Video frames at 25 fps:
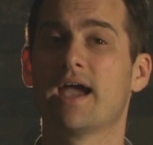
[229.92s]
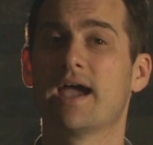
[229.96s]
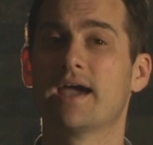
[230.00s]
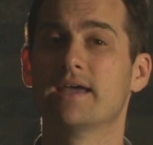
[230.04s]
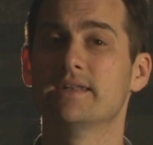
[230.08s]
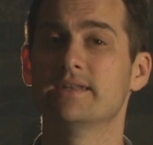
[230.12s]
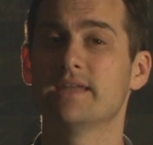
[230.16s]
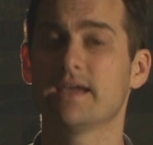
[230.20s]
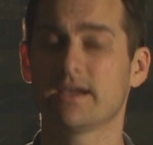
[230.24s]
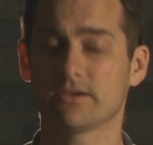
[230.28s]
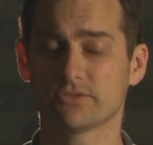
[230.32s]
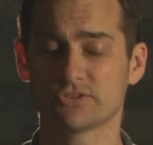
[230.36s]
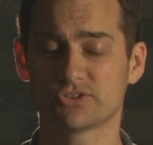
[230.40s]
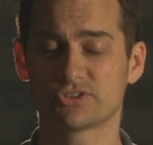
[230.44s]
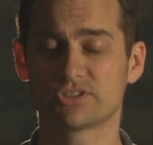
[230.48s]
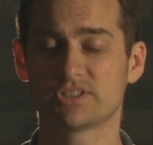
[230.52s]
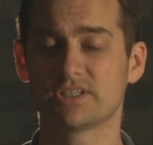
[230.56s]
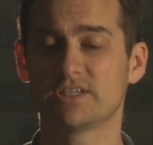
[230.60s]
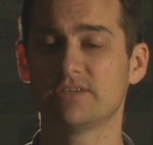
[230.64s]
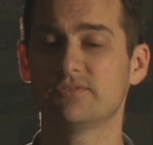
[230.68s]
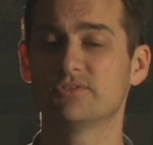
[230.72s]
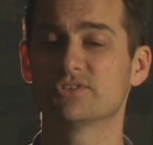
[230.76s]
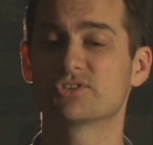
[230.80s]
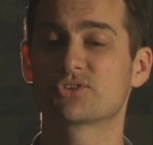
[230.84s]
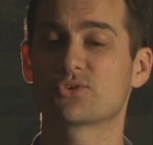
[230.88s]
And now
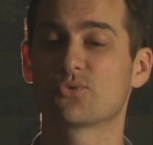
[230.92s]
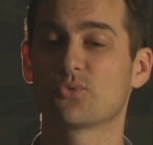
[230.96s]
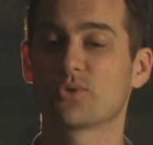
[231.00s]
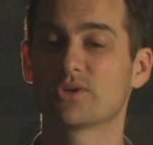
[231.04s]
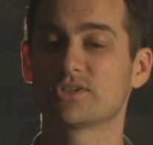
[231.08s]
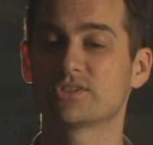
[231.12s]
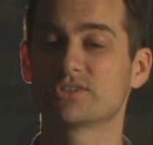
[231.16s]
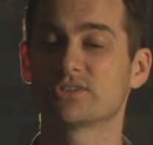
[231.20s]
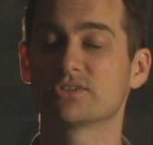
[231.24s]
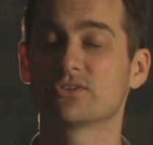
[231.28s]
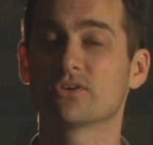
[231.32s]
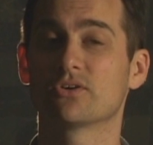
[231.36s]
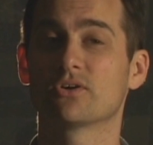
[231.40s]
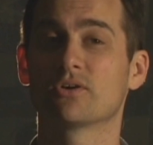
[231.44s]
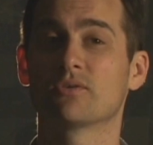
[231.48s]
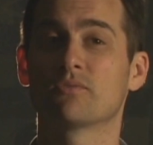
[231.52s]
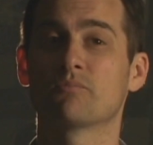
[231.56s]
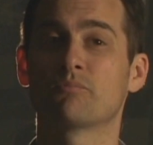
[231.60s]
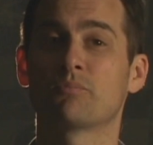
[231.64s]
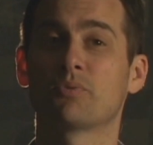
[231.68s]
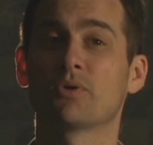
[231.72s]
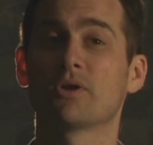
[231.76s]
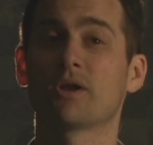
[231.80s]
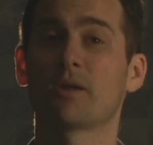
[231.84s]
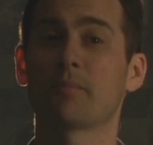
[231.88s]
Steve is going to
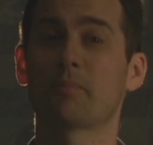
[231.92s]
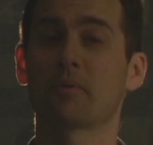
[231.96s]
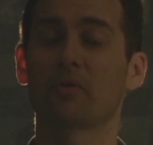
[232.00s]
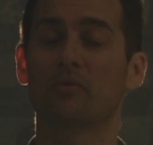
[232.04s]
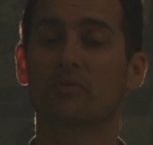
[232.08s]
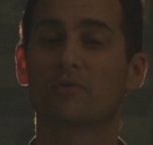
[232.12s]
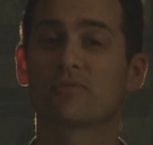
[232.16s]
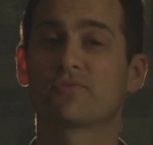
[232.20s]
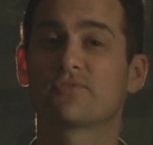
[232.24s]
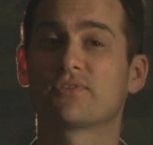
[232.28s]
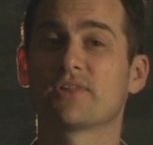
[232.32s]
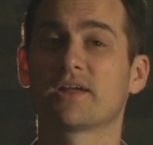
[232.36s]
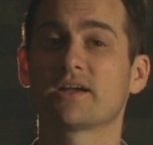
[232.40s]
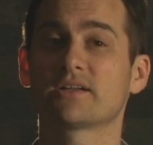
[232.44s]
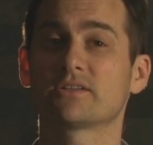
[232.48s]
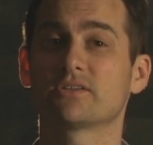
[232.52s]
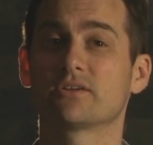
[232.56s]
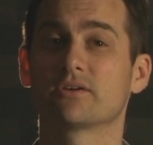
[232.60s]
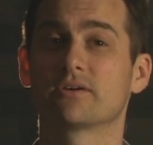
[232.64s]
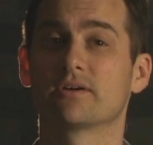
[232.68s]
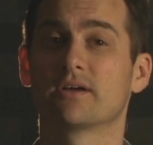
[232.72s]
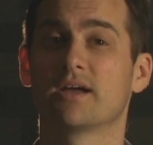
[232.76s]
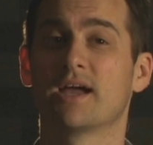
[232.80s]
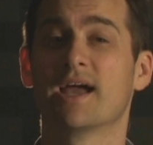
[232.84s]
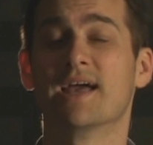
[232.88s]
put up our
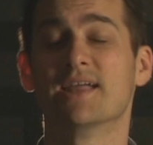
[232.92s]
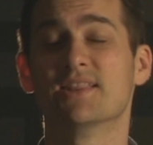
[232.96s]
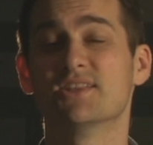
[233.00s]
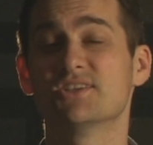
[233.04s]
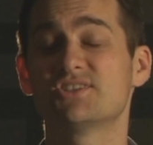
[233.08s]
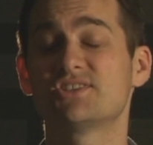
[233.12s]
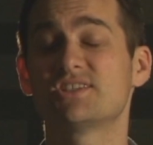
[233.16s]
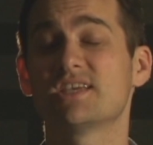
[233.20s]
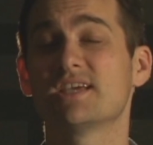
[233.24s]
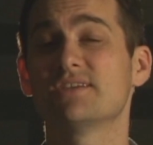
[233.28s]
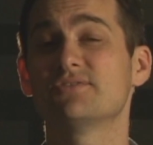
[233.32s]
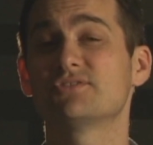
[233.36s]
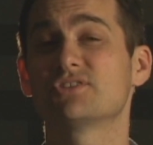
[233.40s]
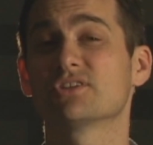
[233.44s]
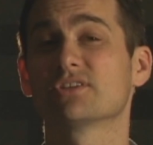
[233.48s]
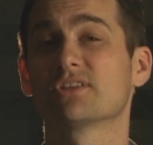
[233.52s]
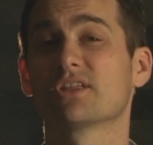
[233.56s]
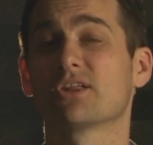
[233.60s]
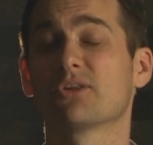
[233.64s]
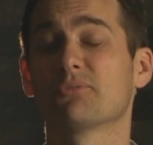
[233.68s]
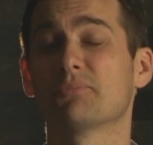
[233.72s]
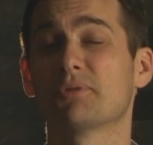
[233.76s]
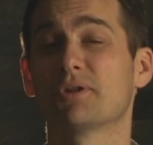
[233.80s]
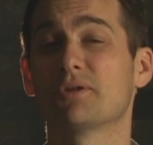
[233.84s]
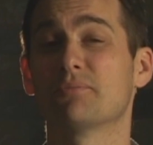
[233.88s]
reflector. This saves you a
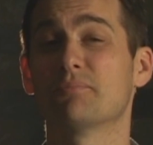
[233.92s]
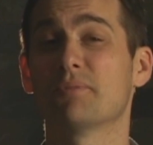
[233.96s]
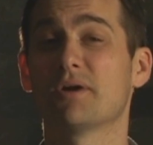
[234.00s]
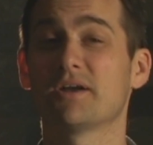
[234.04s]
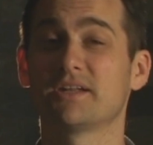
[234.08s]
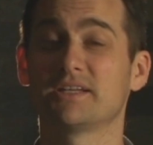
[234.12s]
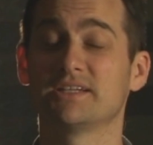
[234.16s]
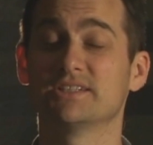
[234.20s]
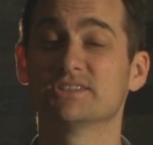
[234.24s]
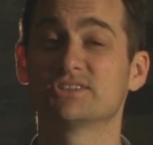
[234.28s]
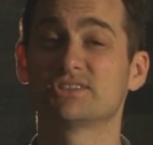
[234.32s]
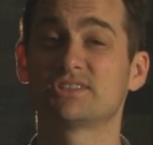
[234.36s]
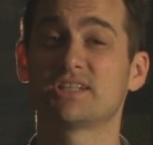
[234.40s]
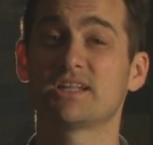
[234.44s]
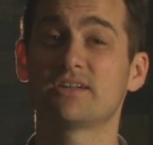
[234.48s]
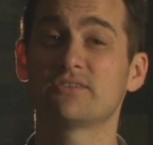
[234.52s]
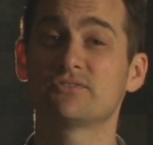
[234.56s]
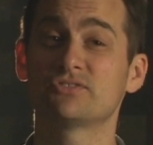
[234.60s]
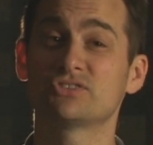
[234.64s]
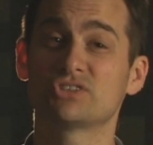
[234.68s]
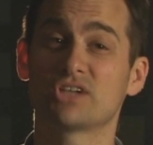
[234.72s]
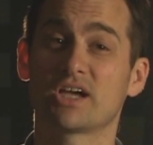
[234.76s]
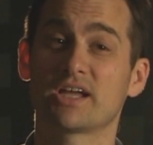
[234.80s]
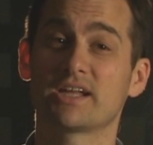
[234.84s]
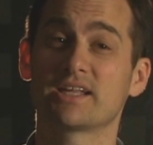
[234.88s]
little bit of money. Instead of
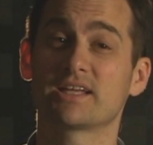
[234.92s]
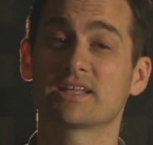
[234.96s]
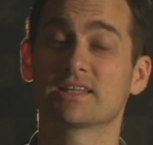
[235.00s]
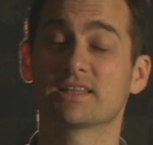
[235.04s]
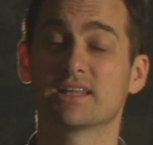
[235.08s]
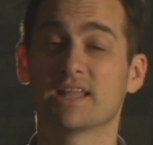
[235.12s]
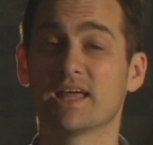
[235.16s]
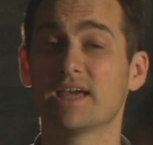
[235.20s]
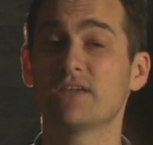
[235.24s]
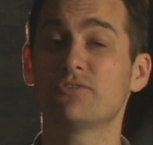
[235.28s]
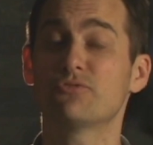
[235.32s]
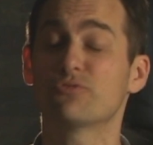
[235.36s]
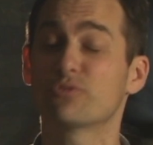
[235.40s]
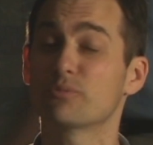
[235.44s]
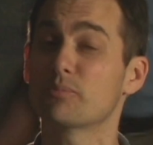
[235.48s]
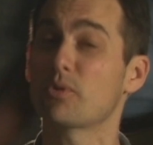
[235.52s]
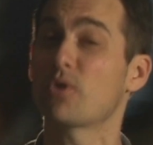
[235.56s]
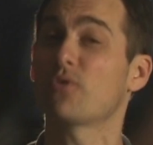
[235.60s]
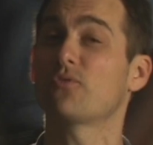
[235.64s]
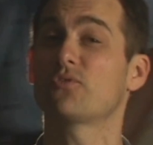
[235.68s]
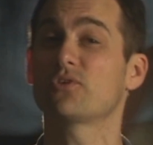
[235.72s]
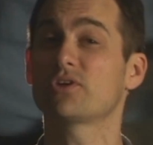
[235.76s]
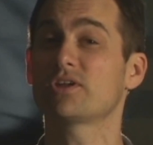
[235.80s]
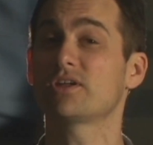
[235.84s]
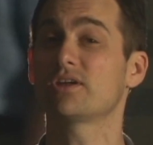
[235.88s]
shining a light from
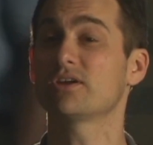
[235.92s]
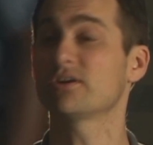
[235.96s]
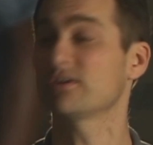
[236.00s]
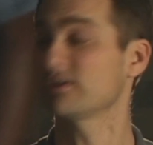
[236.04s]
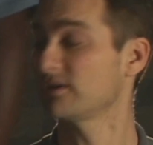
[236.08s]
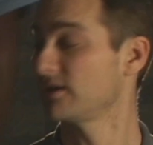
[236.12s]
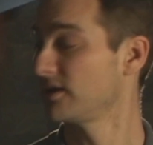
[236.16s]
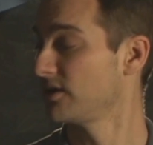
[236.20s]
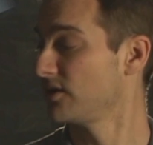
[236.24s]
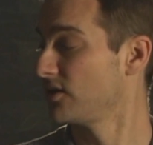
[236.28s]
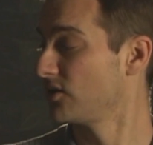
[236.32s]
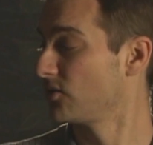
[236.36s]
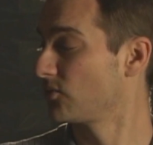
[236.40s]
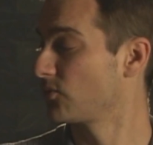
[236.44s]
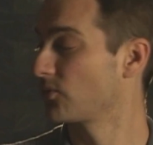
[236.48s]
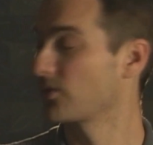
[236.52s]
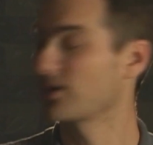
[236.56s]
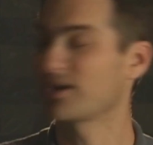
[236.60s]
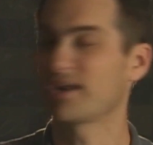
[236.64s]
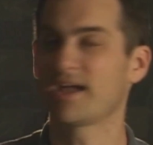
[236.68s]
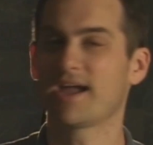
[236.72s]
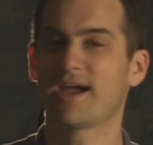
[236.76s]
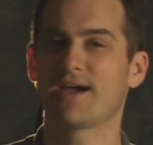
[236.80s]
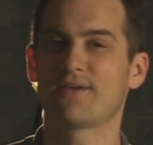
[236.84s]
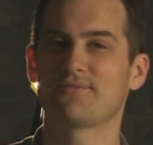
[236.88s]
over here, we're
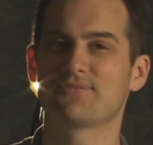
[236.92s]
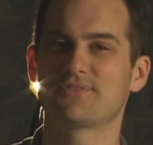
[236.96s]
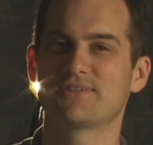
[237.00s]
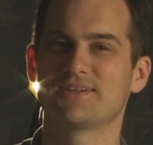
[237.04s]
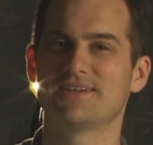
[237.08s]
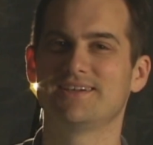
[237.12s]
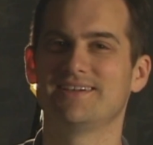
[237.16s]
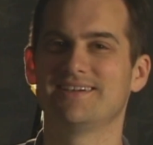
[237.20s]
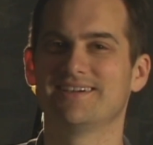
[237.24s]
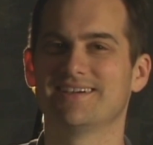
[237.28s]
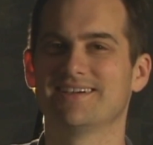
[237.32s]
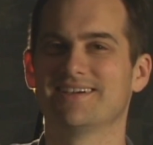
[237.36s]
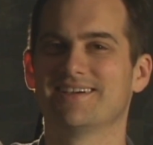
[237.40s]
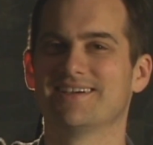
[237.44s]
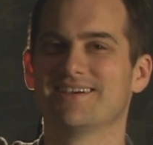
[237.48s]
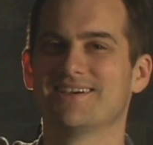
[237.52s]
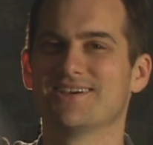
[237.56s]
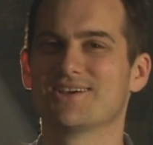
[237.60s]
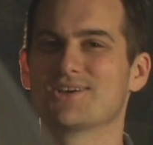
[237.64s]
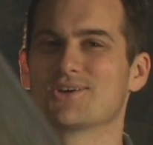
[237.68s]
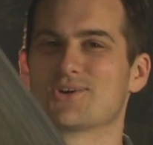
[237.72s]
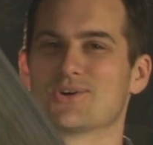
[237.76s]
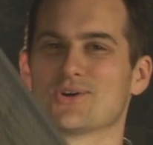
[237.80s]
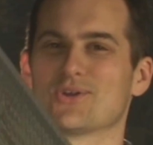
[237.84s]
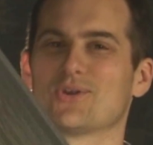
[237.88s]
going to have the
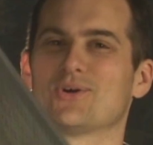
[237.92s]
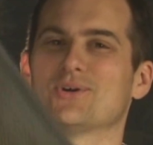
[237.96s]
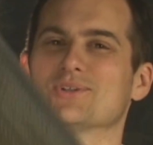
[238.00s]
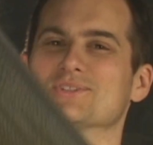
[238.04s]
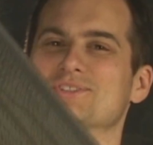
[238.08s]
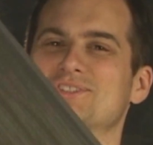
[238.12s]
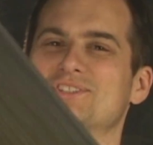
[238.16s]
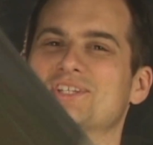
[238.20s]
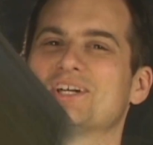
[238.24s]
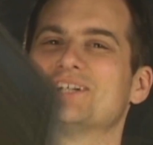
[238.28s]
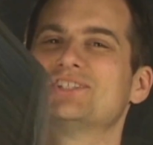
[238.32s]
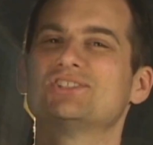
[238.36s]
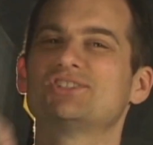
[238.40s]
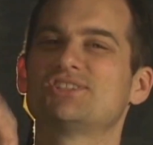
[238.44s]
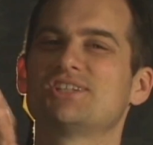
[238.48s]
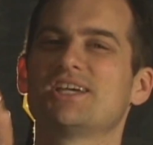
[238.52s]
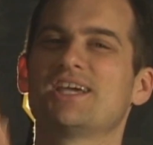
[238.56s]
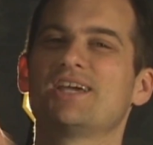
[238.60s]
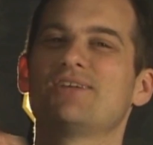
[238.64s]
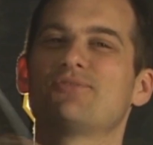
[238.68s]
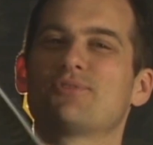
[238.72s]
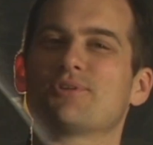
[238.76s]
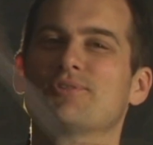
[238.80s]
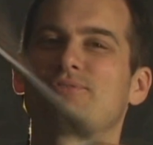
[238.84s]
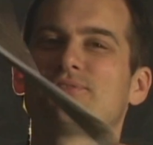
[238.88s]
good old
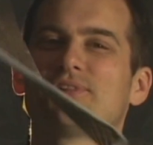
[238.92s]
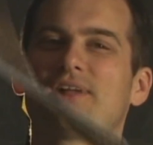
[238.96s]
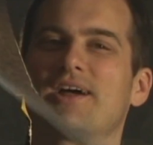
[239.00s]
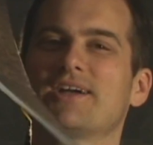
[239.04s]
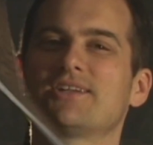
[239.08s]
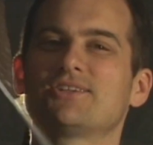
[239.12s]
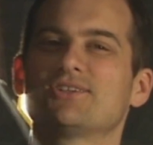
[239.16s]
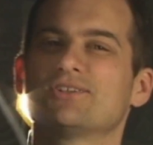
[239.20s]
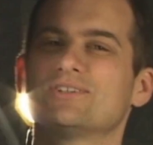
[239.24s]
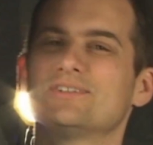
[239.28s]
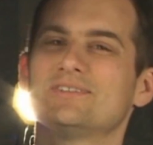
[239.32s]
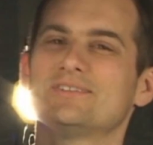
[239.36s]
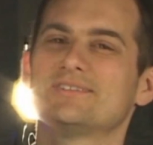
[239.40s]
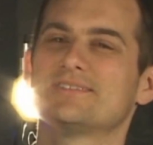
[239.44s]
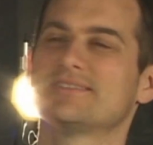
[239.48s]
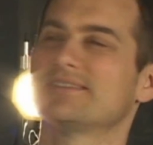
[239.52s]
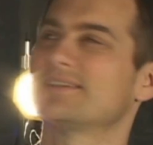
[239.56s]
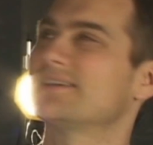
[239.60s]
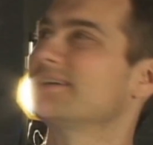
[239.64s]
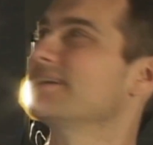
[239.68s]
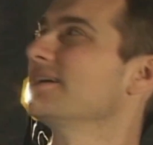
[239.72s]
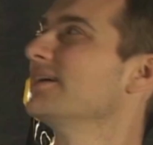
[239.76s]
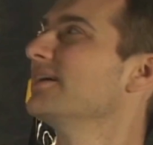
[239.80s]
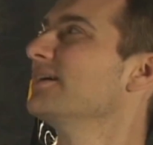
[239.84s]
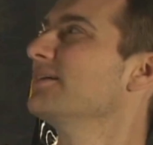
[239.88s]
sunshade reflector
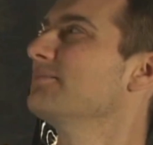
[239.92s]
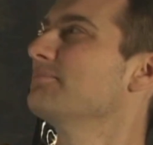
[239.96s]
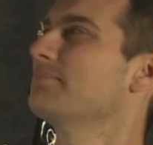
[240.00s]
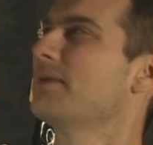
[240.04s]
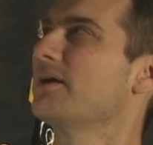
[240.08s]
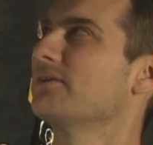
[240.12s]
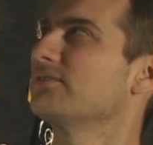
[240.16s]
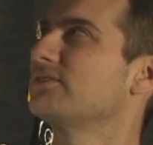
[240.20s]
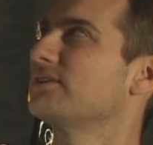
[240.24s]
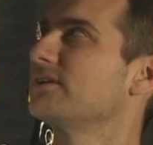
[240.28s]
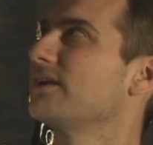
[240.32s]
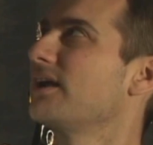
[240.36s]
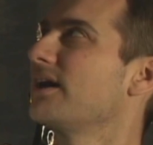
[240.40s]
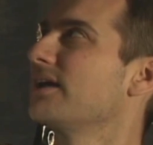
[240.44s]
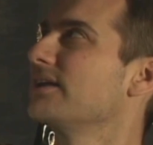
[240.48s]
mounted